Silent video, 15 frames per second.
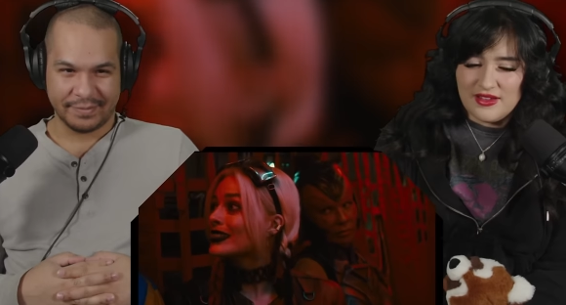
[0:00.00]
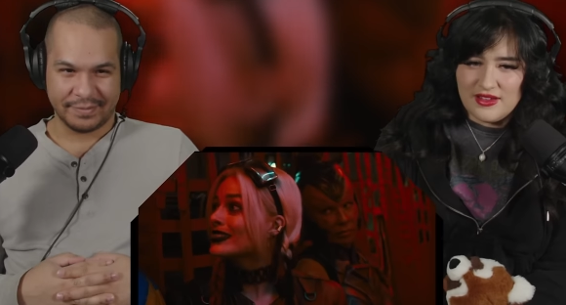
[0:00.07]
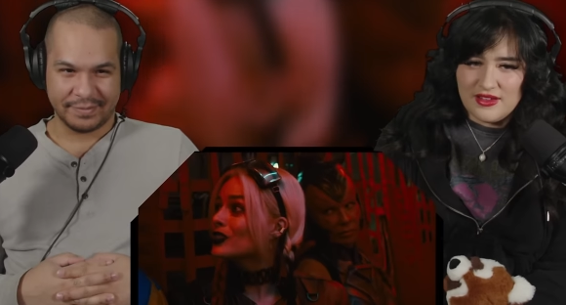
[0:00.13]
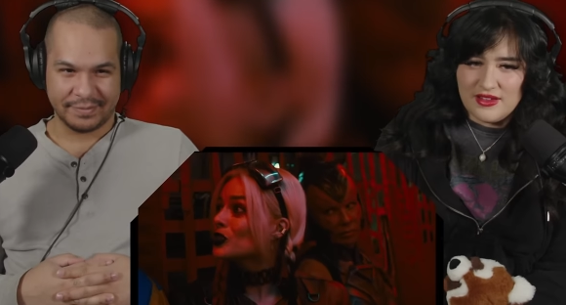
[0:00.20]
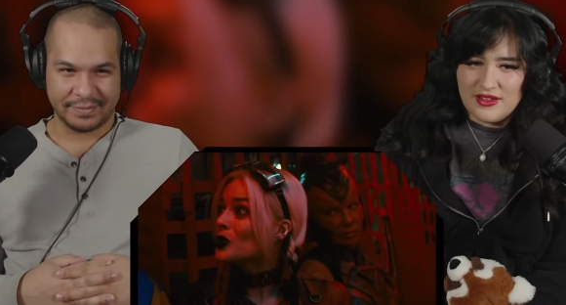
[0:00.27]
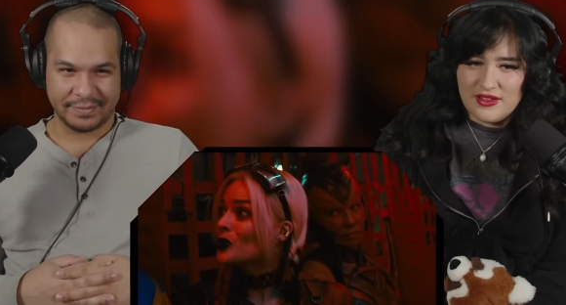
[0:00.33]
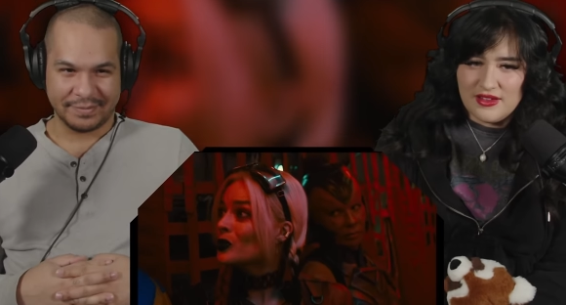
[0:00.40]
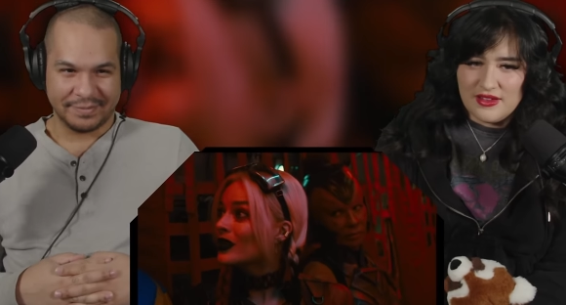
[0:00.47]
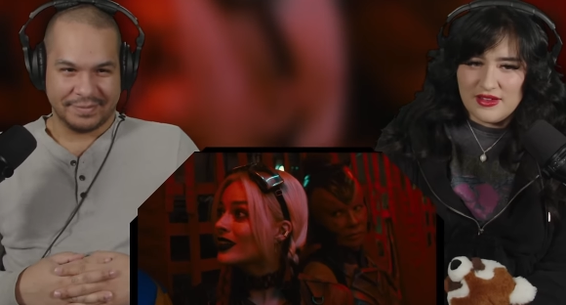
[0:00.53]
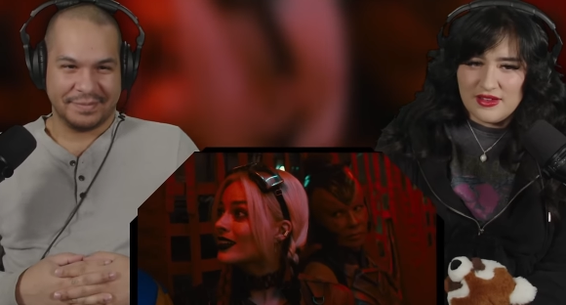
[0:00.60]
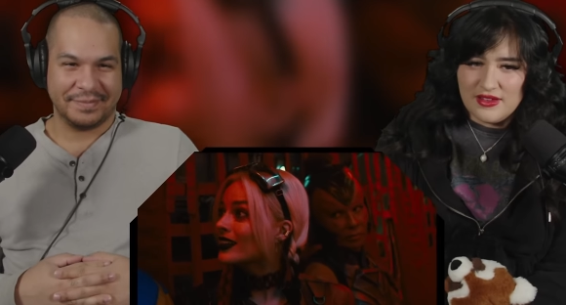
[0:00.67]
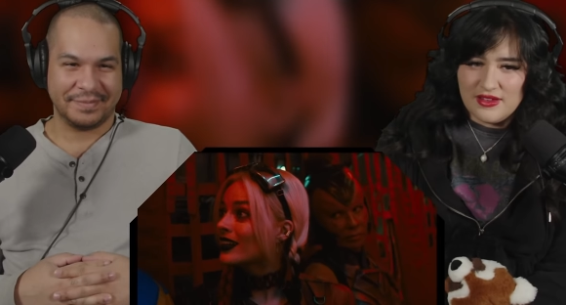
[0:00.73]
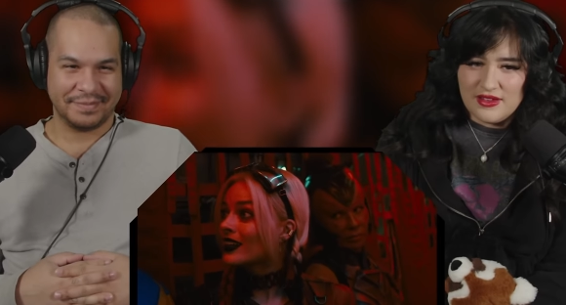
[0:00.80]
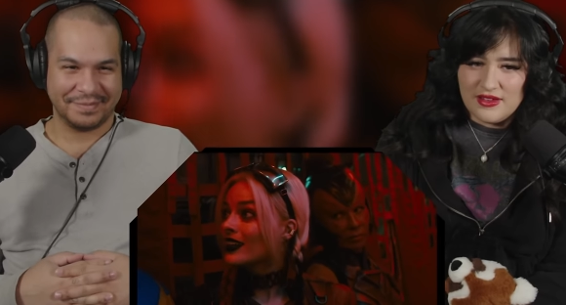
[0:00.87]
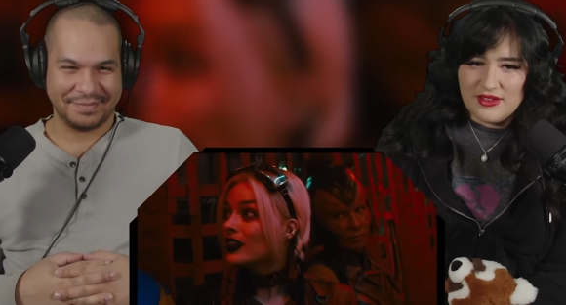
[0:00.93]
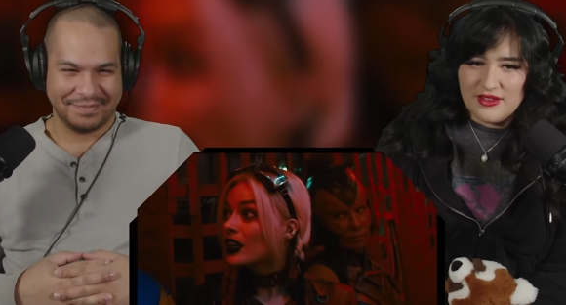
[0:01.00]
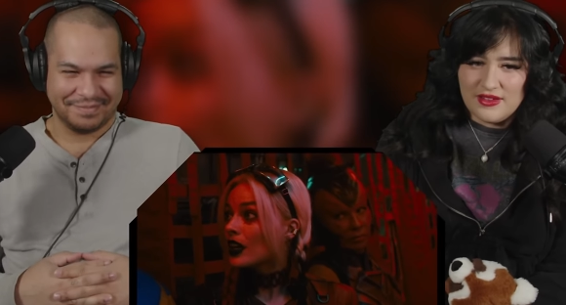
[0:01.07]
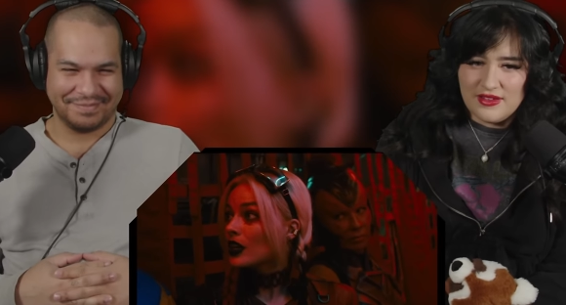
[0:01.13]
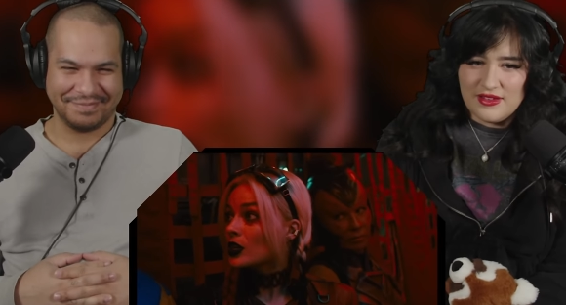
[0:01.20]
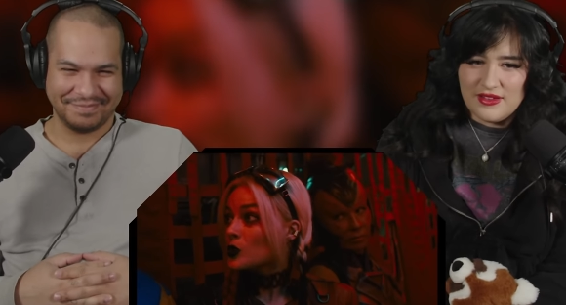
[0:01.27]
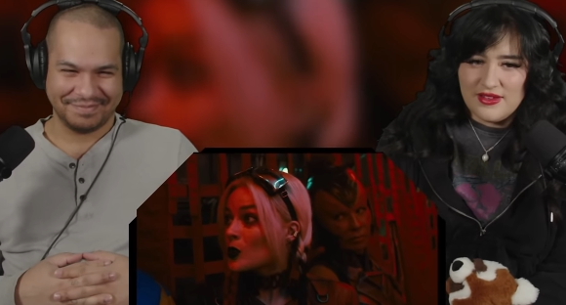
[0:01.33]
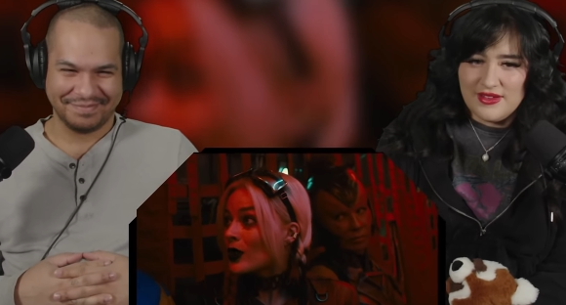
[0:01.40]
Speaker 1: We do,
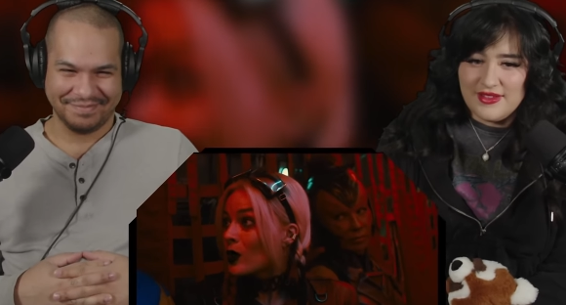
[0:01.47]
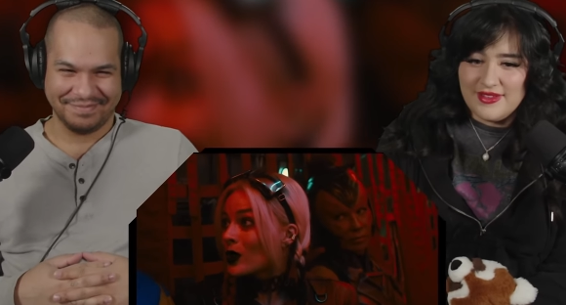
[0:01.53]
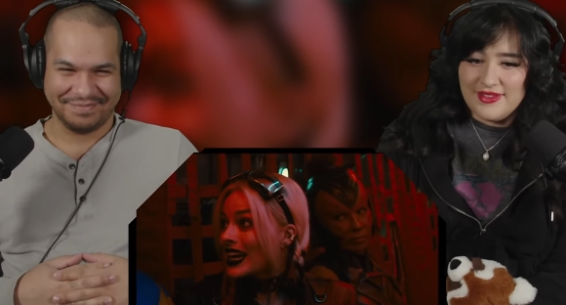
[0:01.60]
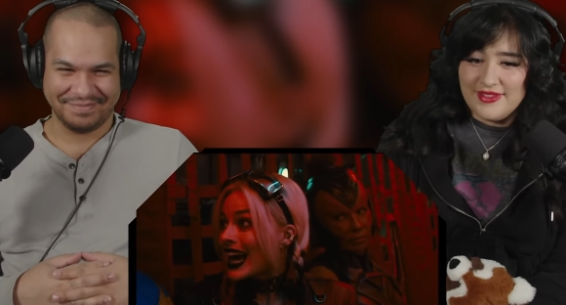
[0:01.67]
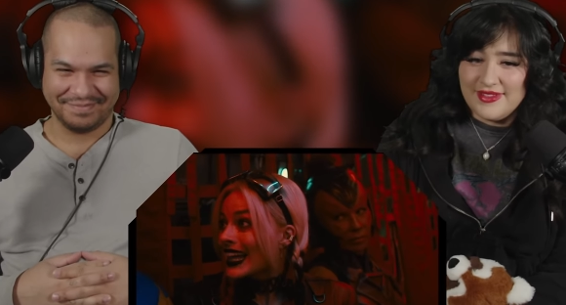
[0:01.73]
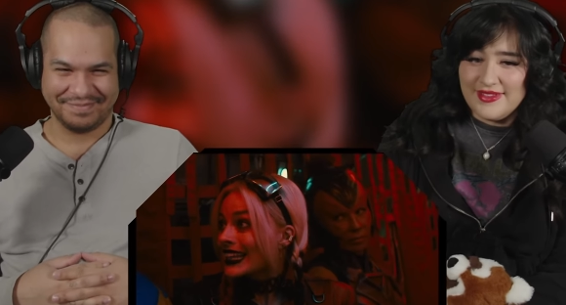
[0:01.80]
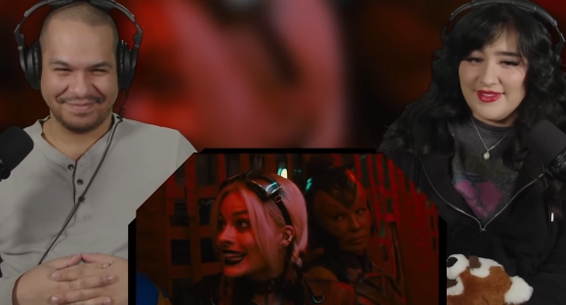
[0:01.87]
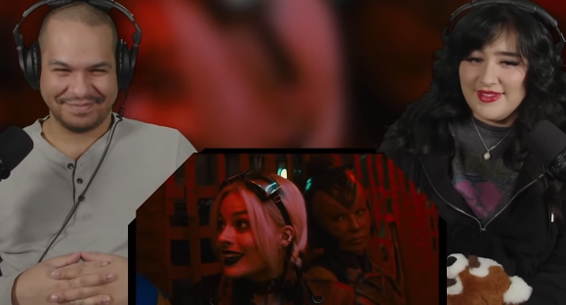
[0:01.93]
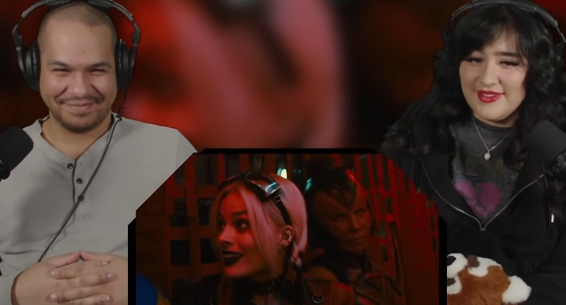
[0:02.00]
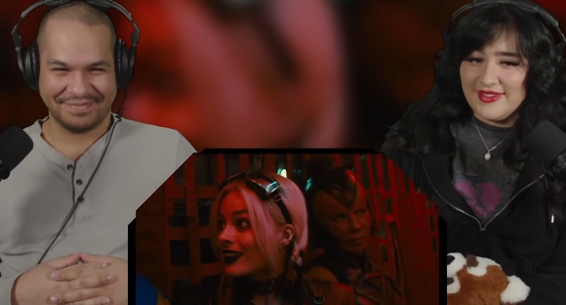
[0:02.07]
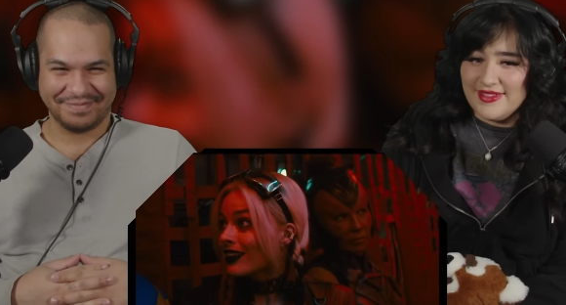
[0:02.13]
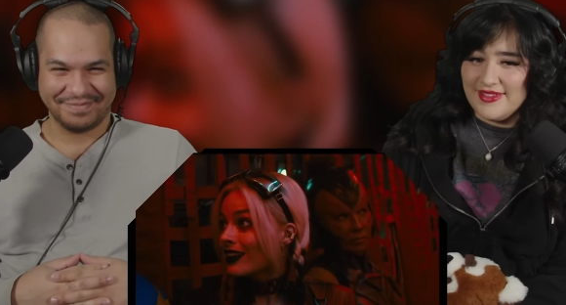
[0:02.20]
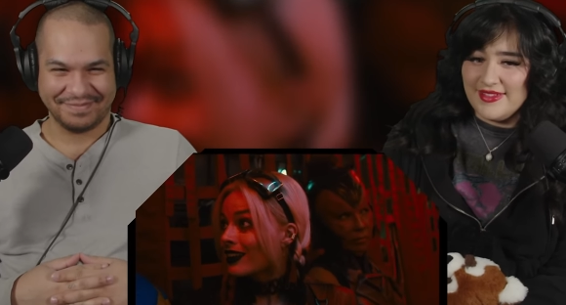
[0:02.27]
because we don't got none.